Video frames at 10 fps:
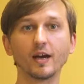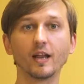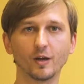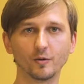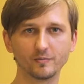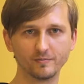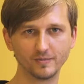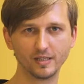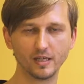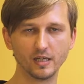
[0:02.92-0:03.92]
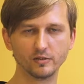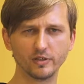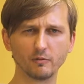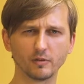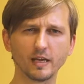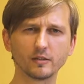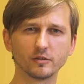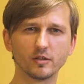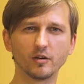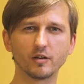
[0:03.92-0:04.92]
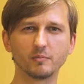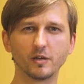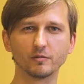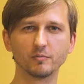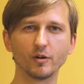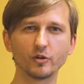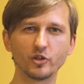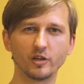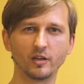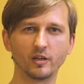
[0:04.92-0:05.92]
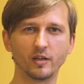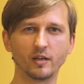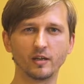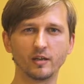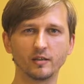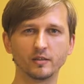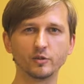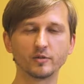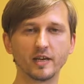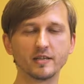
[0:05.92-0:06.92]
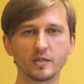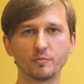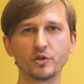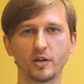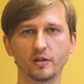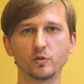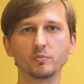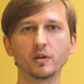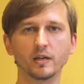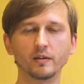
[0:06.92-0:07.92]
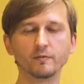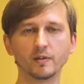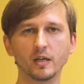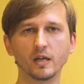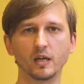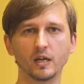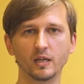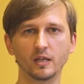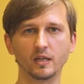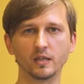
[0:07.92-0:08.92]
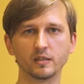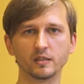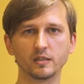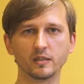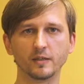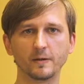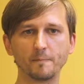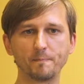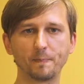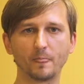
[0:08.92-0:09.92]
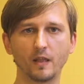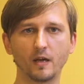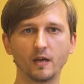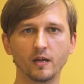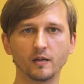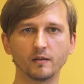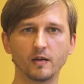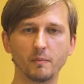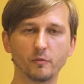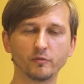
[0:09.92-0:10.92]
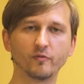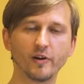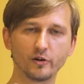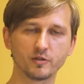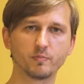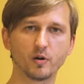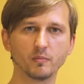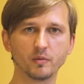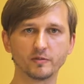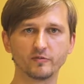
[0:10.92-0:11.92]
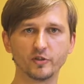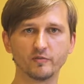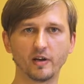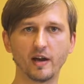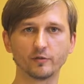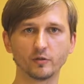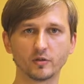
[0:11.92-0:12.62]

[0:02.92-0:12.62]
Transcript: Hello. Today I would like to talk about blockchain and use cases which I do believe, and about various problems which we have to